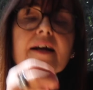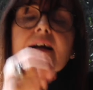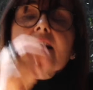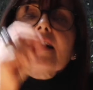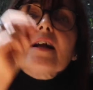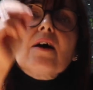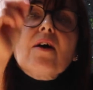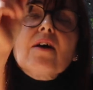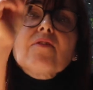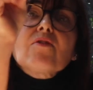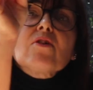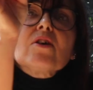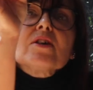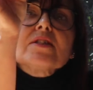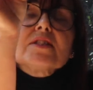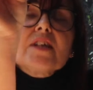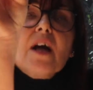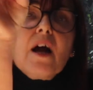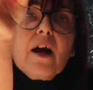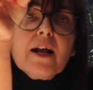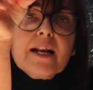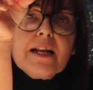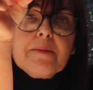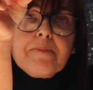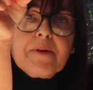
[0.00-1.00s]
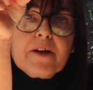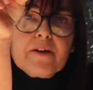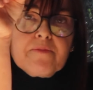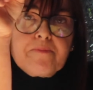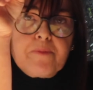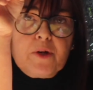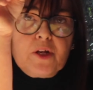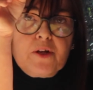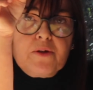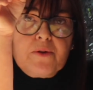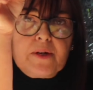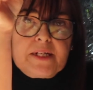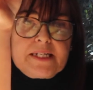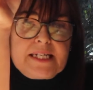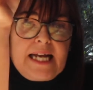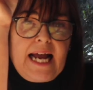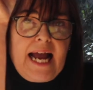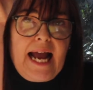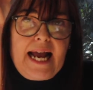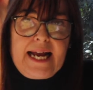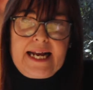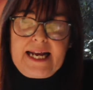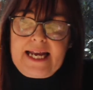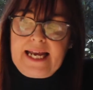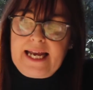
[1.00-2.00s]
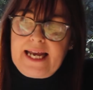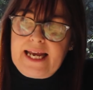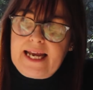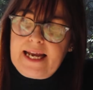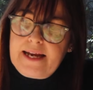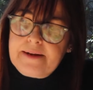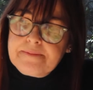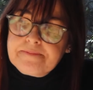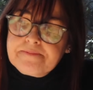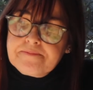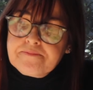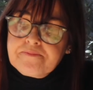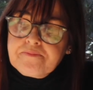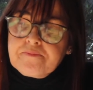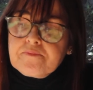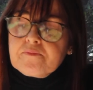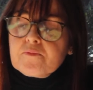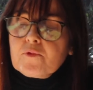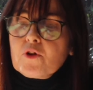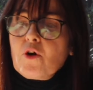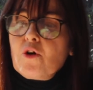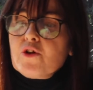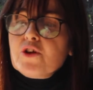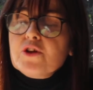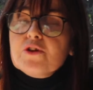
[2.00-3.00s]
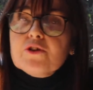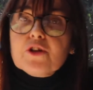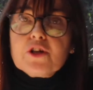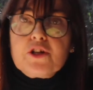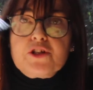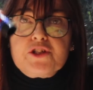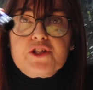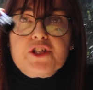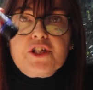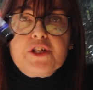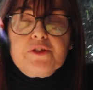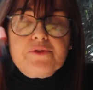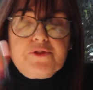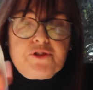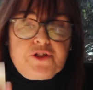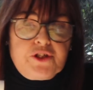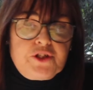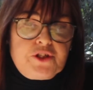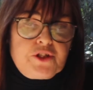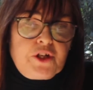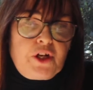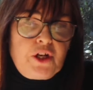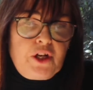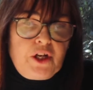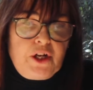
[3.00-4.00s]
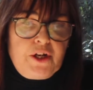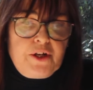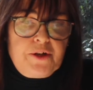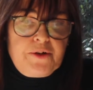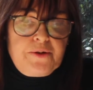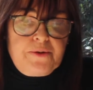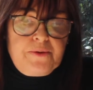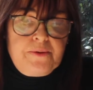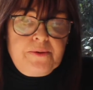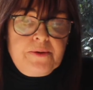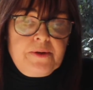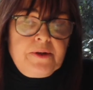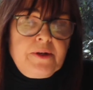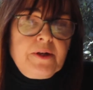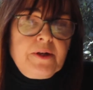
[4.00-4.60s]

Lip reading: Now I've got a tiny bit of blue tack here, or you could use just glue,